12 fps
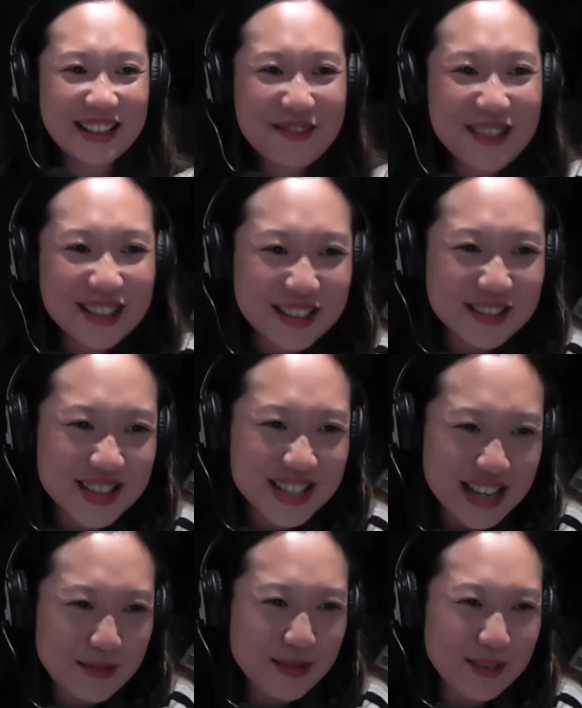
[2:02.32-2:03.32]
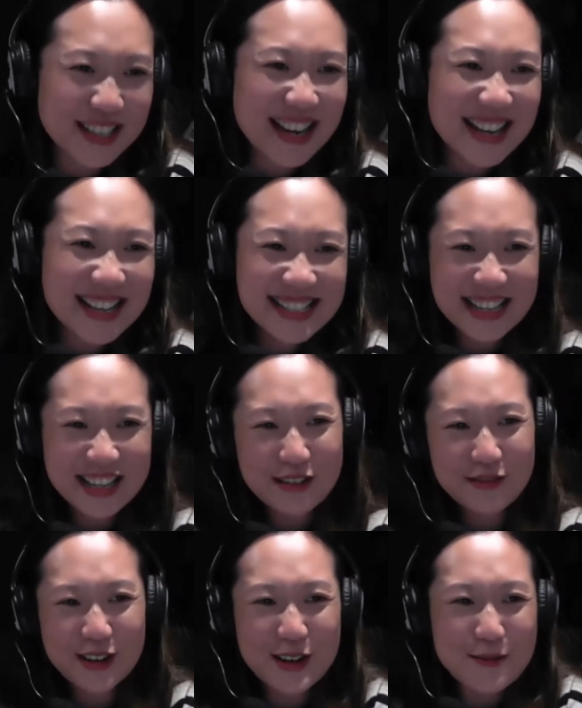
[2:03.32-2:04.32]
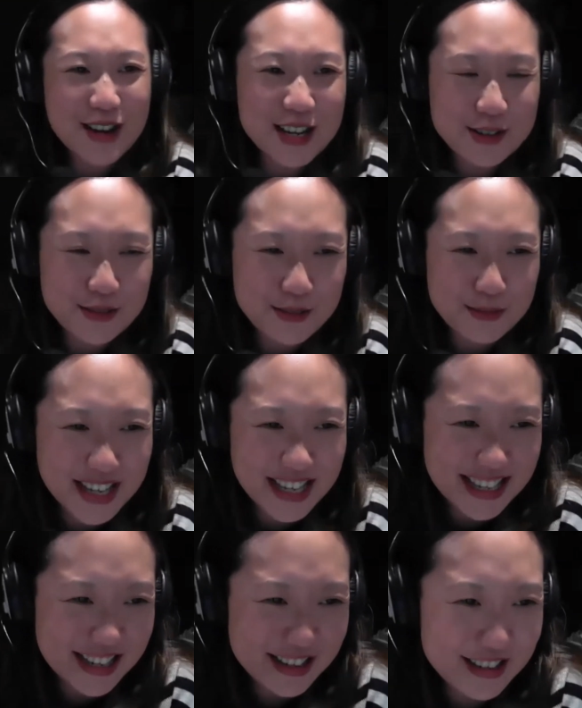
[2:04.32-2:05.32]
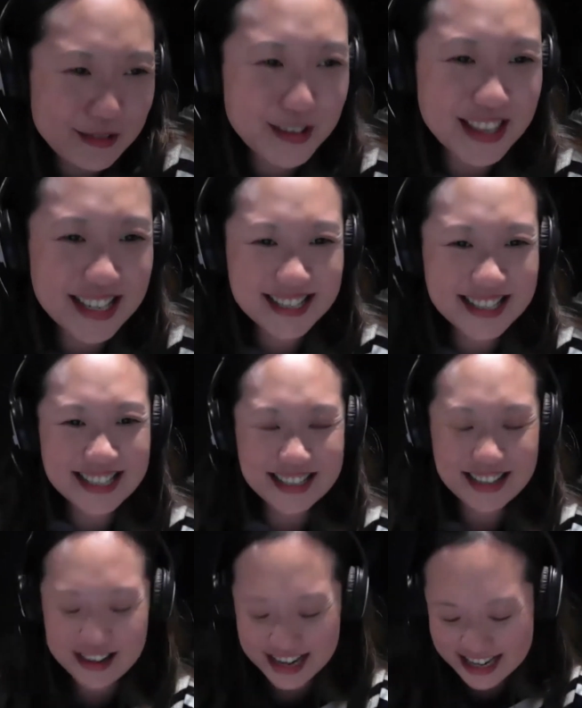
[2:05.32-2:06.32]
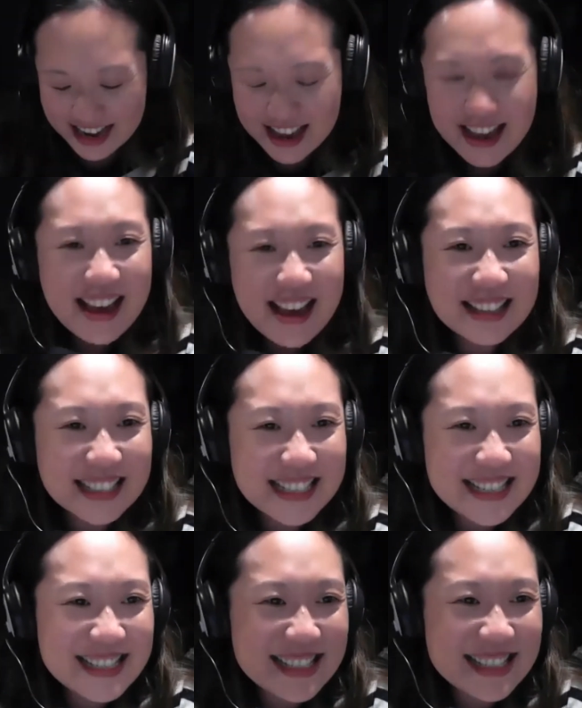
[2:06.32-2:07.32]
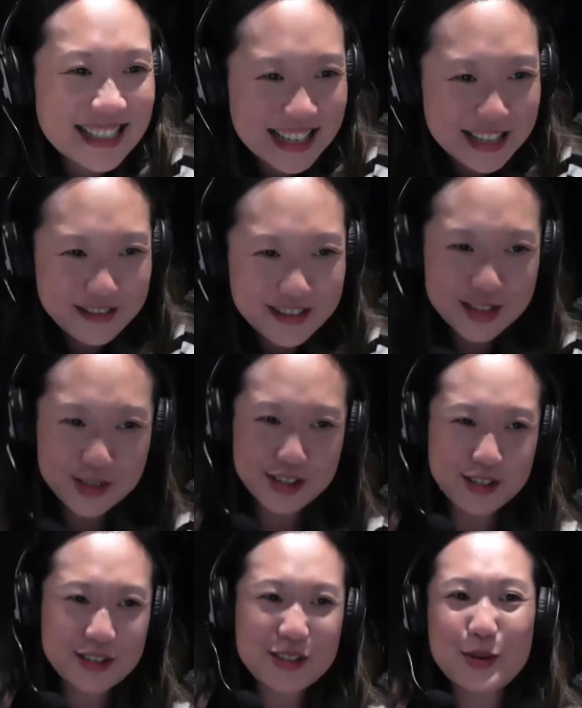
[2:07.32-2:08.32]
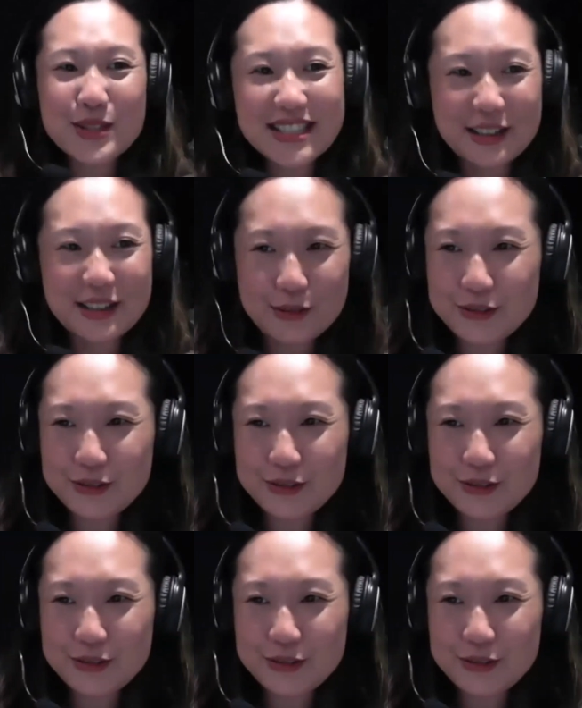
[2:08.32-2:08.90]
Welcome to our podcast. Thank you very much for being here with us tonight. Eliza, can you introduce yourself?